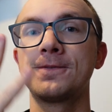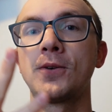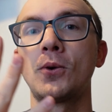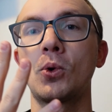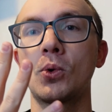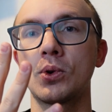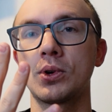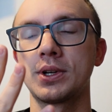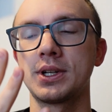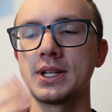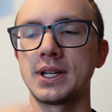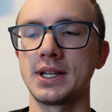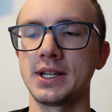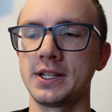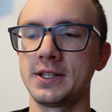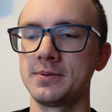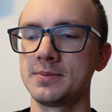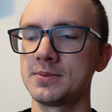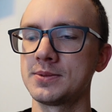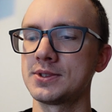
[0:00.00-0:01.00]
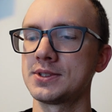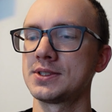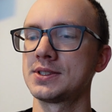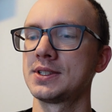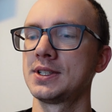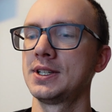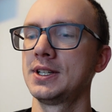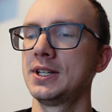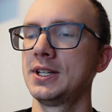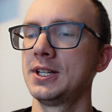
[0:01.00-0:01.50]
4
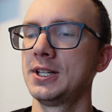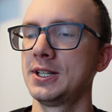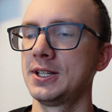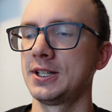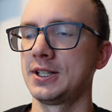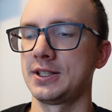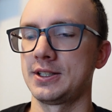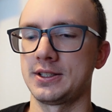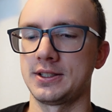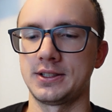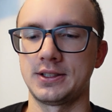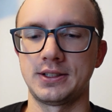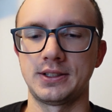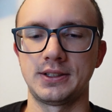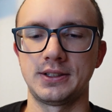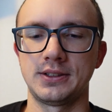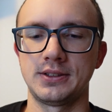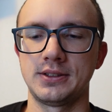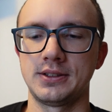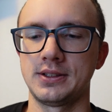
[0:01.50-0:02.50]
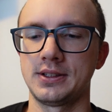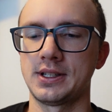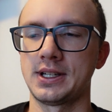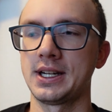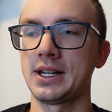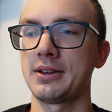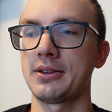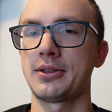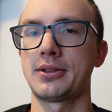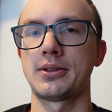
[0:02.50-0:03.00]
games. Uh, I
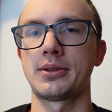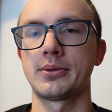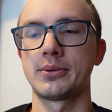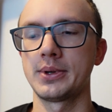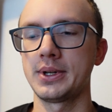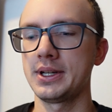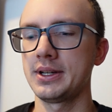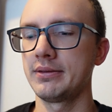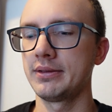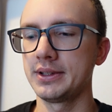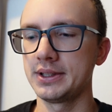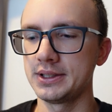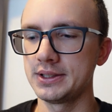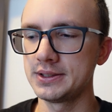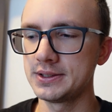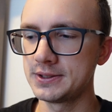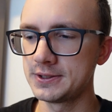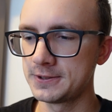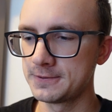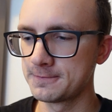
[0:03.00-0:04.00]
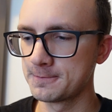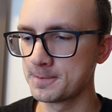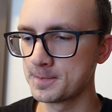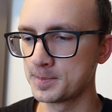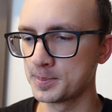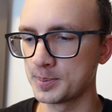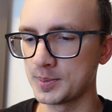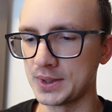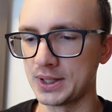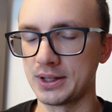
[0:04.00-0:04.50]
got three of these.
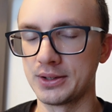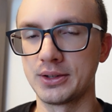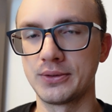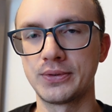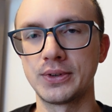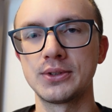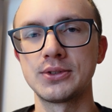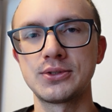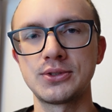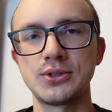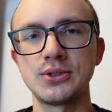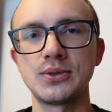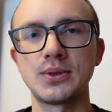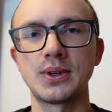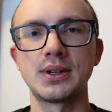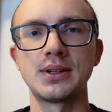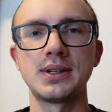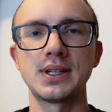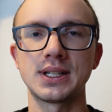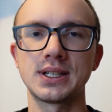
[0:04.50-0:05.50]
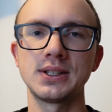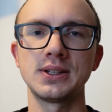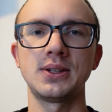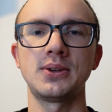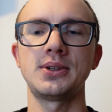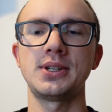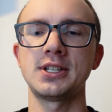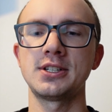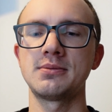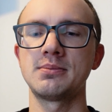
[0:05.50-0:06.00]
Uh, the first two are
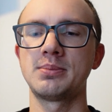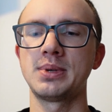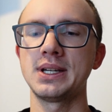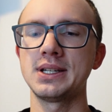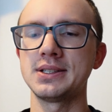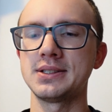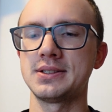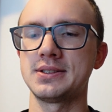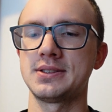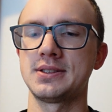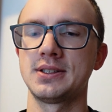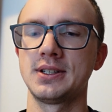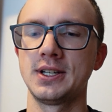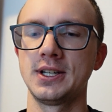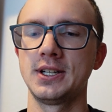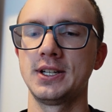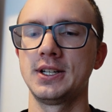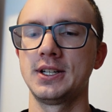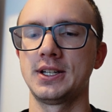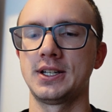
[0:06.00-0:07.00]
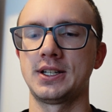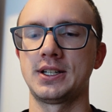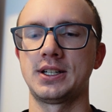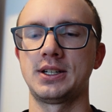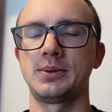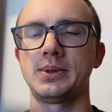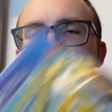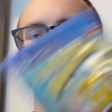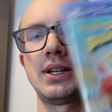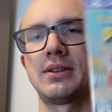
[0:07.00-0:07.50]
Nickelodeon based.
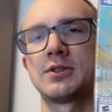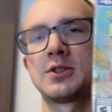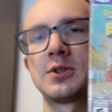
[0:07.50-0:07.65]
Uh, we have